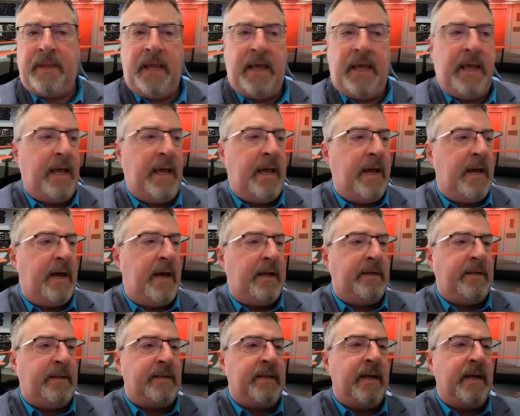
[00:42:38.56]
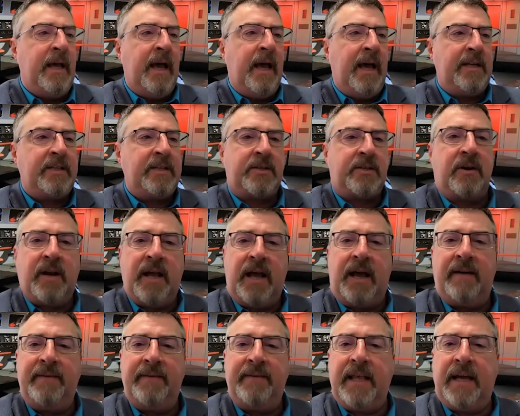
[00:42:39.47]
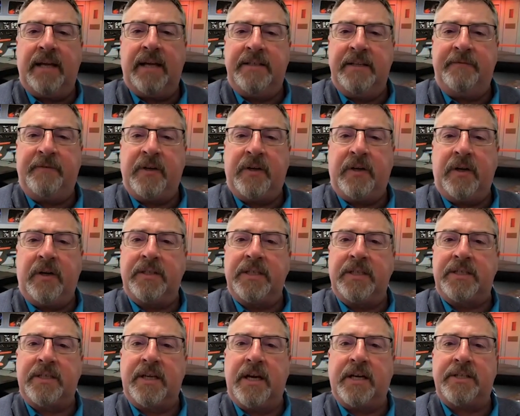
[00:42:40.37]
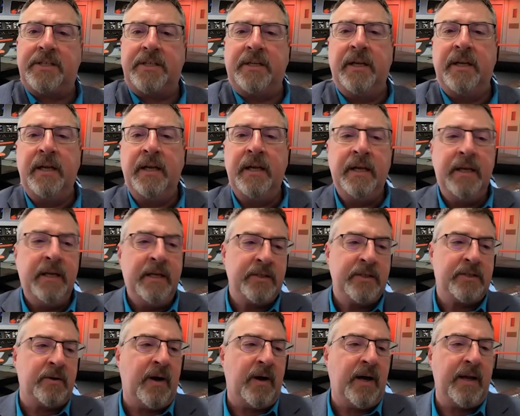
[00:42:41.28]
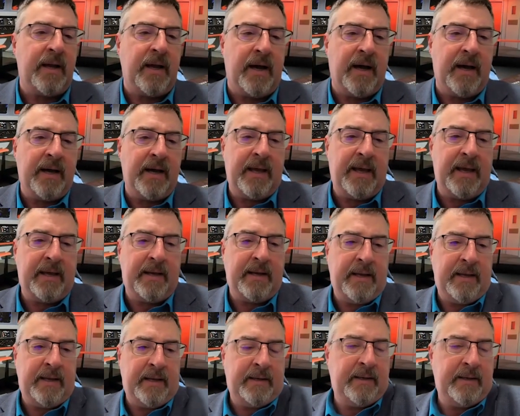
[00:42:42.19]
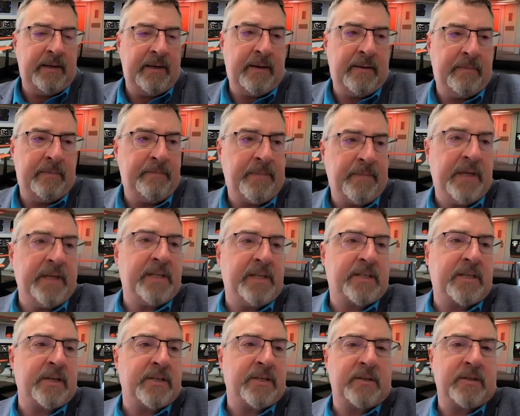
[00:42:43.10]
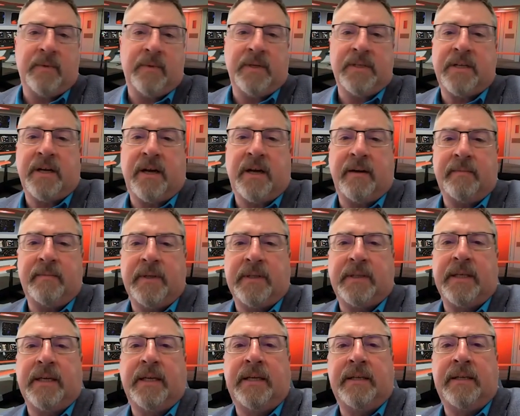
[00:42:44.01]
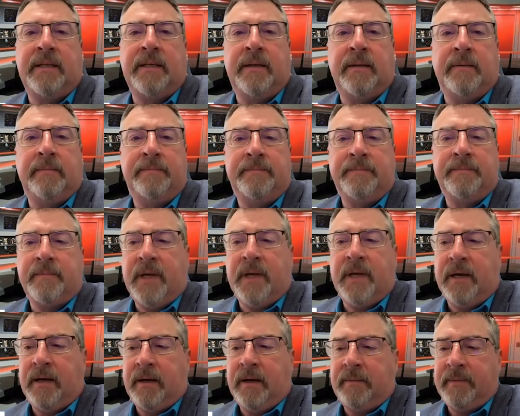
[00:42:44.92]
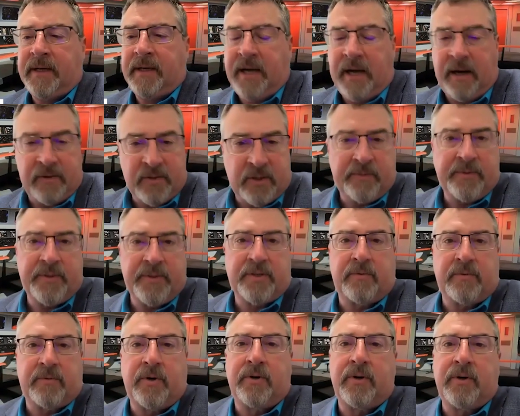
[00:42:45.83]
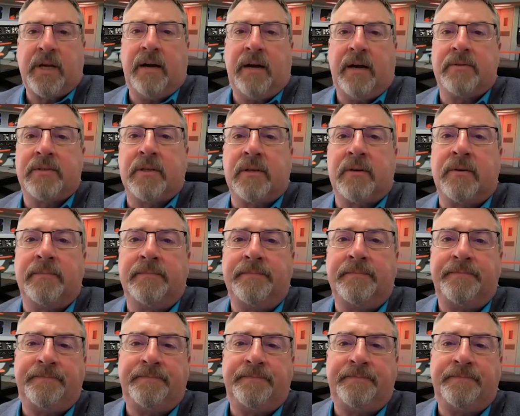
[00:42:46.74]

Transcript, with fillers: and start having that difficult discussion? So I, I had a, uh, a discussion one time with a, uh, um, a counselor, who's a rural counselor,